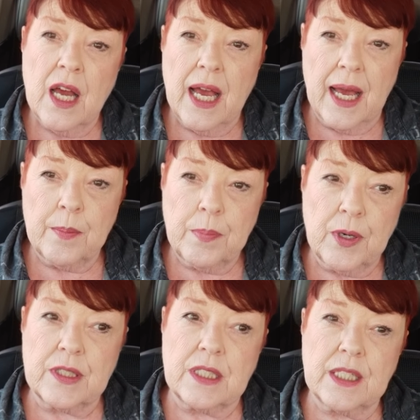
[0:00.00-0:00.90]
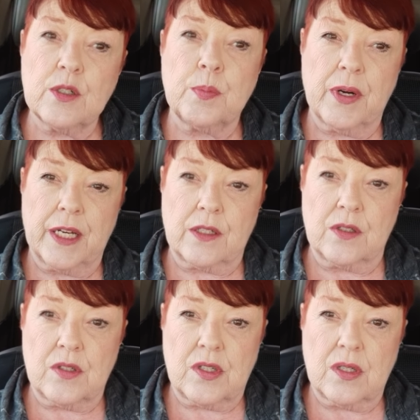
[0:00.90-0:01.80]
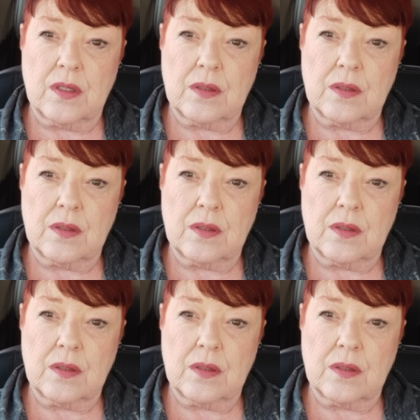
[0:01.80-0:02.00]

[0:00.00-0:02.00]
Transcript: and put deal breakers